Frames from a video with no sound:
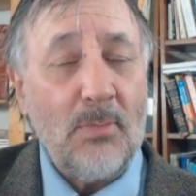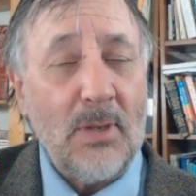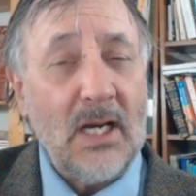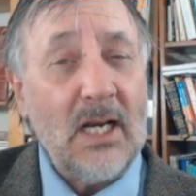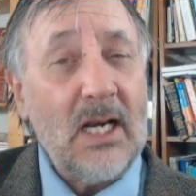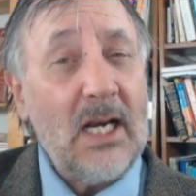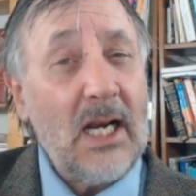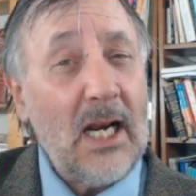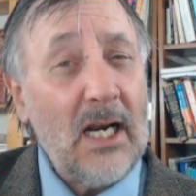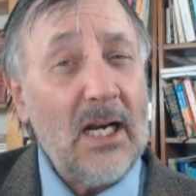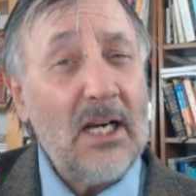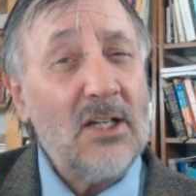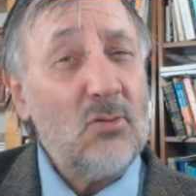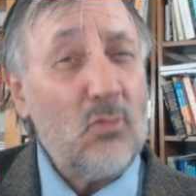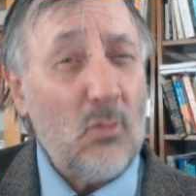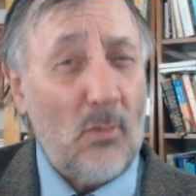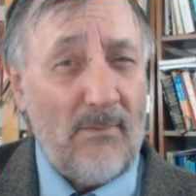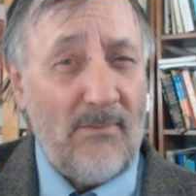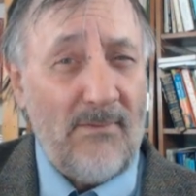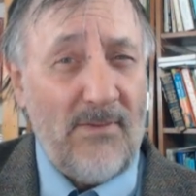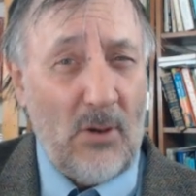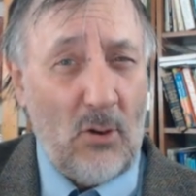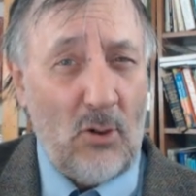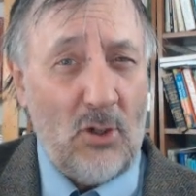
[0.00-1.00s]
But in English,
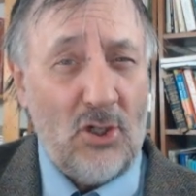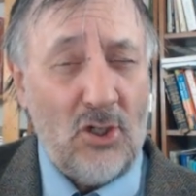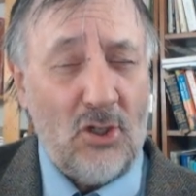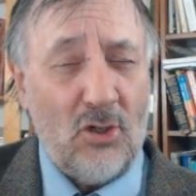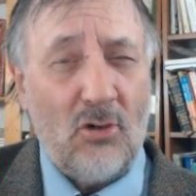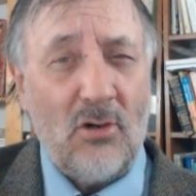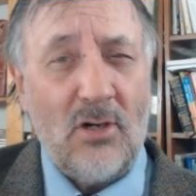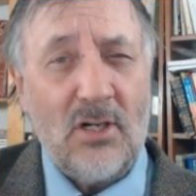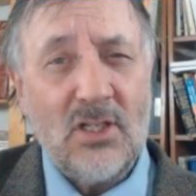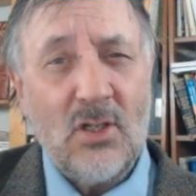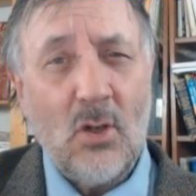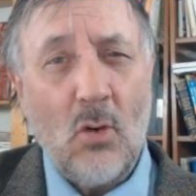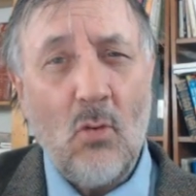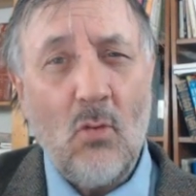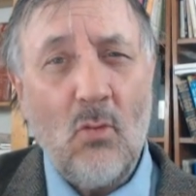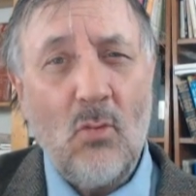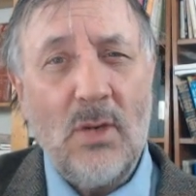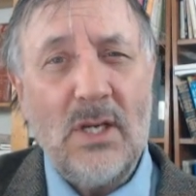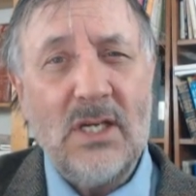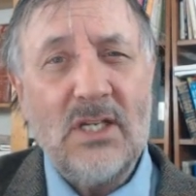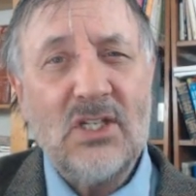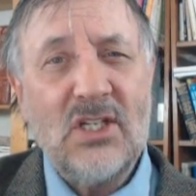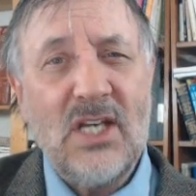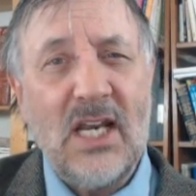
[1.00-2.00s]
we're very sure, and so
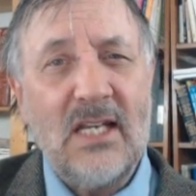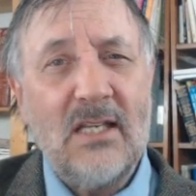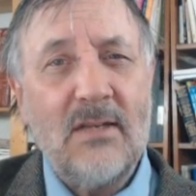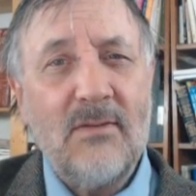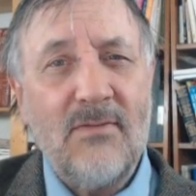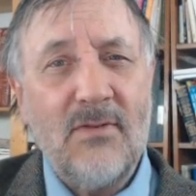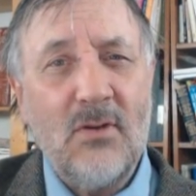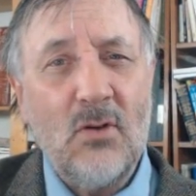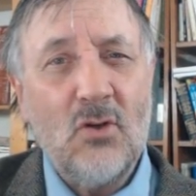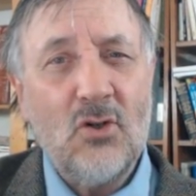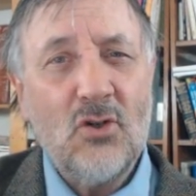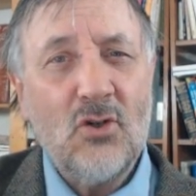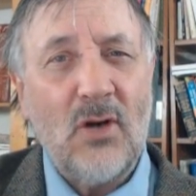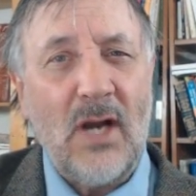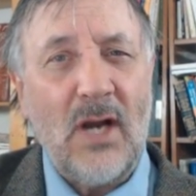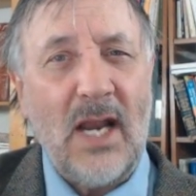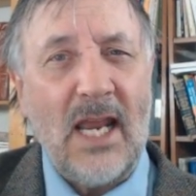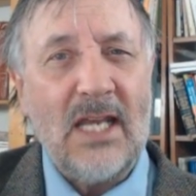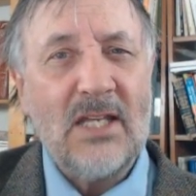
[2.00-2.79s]
we state the future